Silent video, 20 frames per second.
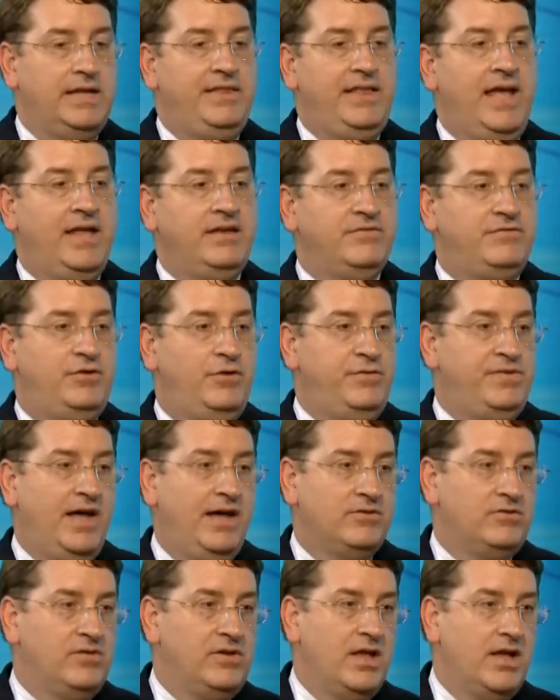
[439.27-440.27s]
The end of
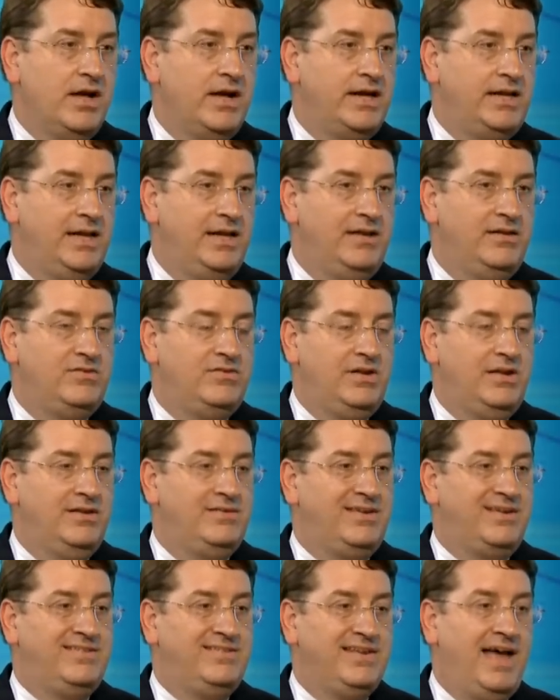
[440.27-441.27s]
2009 is
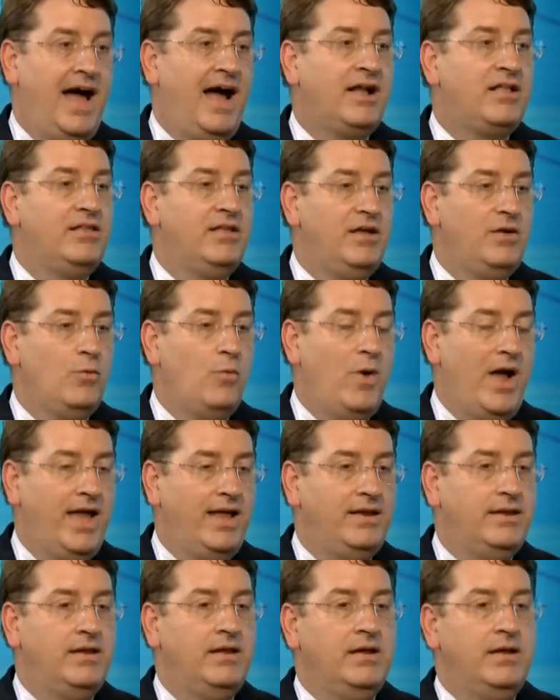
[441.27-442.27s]
exactly
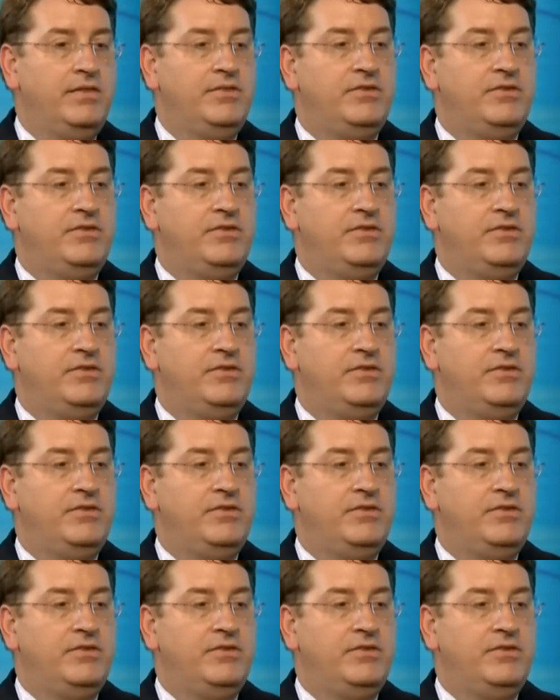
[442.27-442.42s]
when